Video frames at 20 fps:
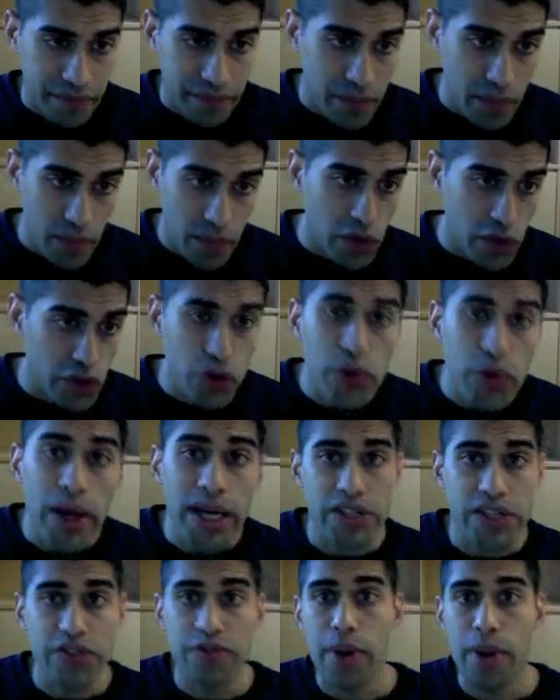The two kinds
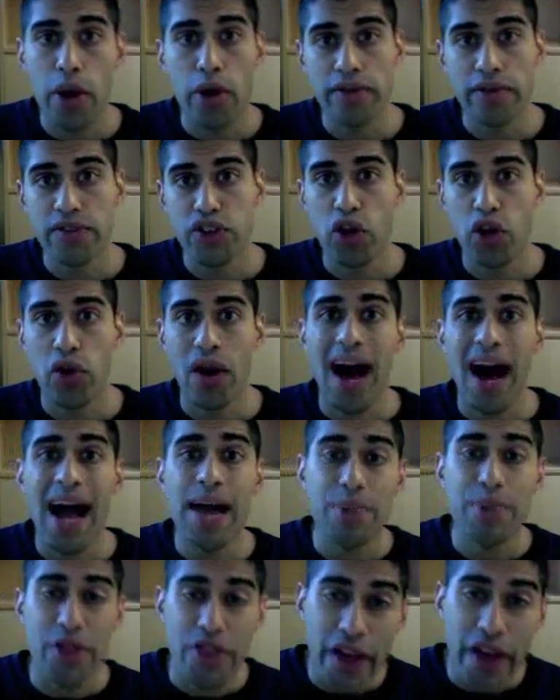of imperatives are
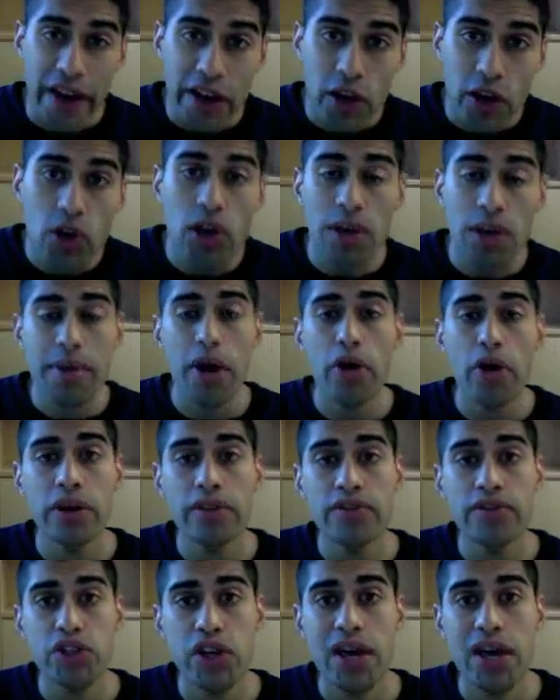hypothetical
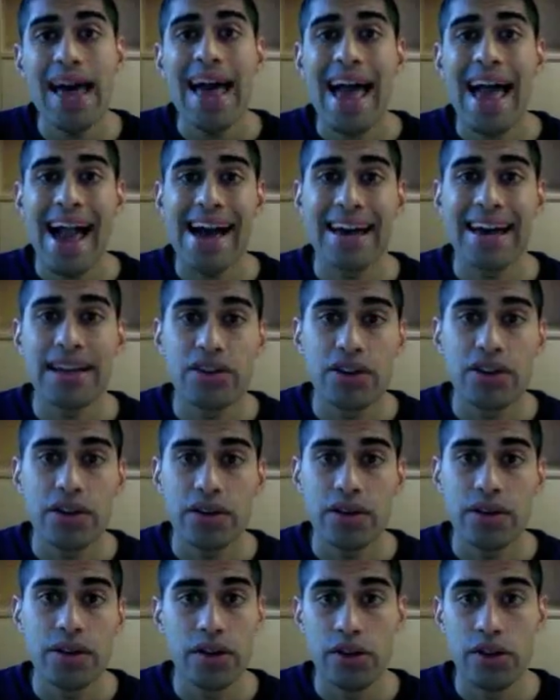imperatives and
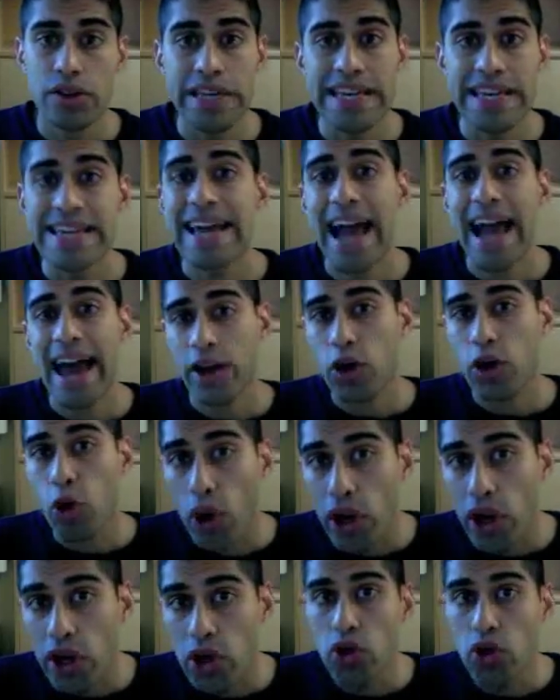the
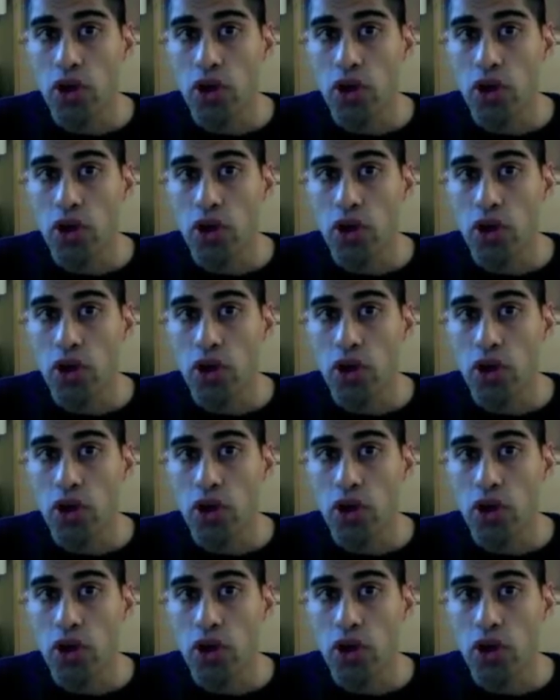categorical